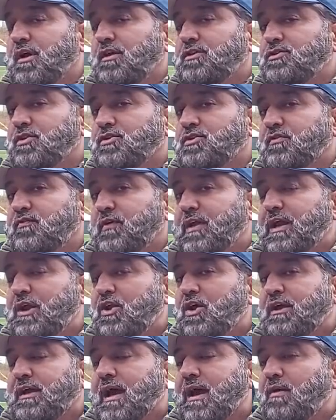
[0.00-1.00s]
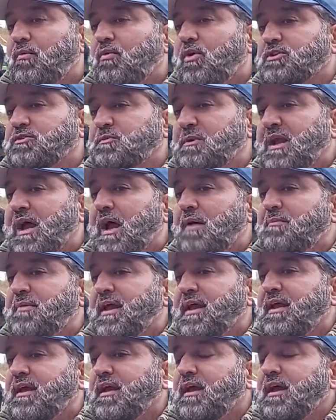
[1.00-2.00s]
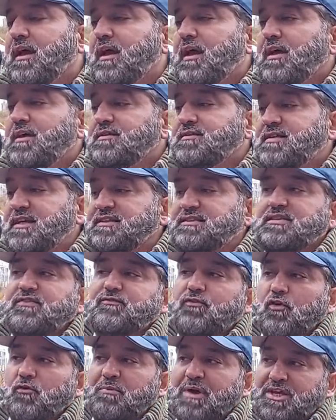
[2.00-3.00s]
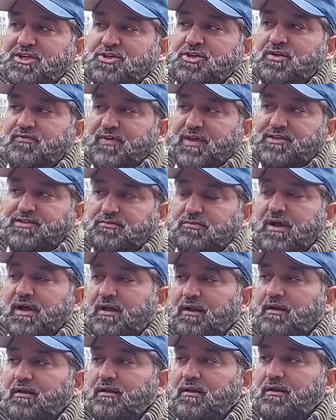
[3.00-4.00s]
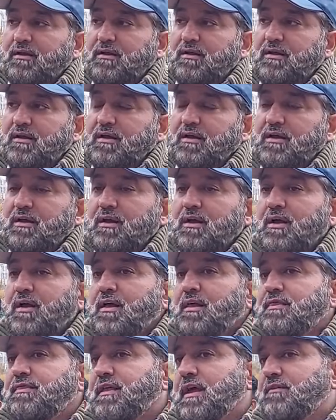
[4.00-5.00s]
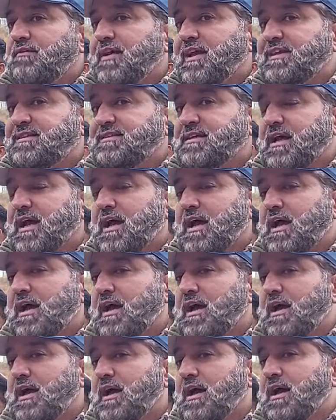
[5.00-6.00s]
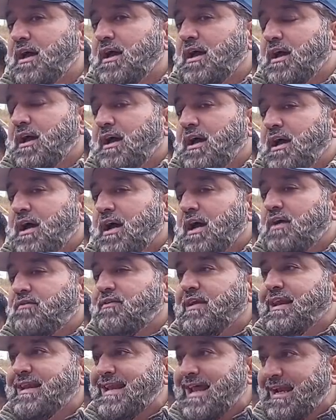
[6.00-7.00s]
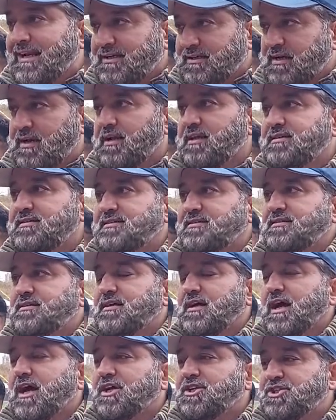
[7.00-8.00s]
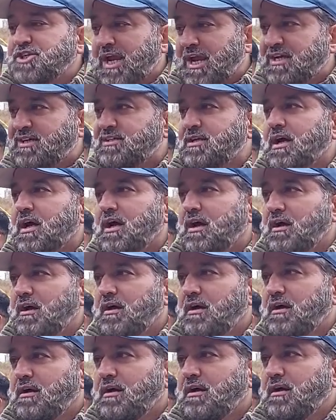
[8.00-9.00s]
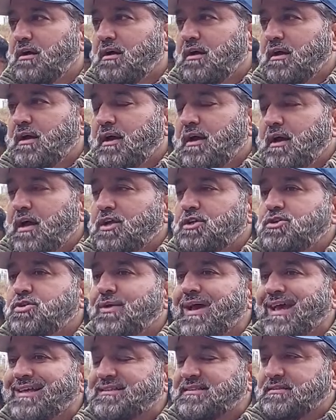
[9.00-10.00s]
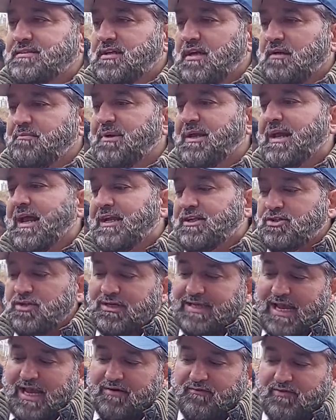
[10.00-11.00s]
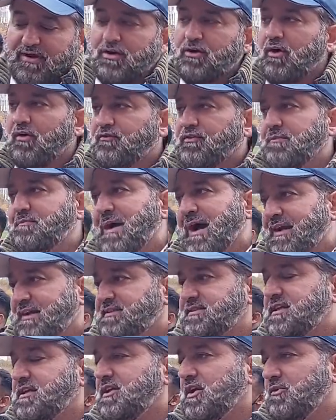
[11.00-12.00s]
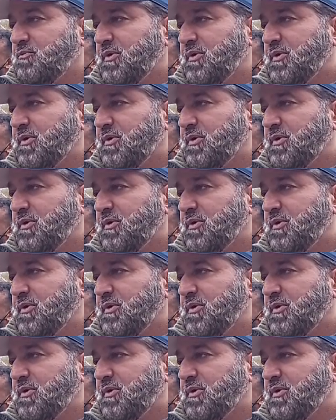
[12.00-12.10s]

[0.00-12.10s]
Josh, if we look at what's been happening since the formation of Israel, there is a relentless agenda to exterminate, to get rid of the Palestinian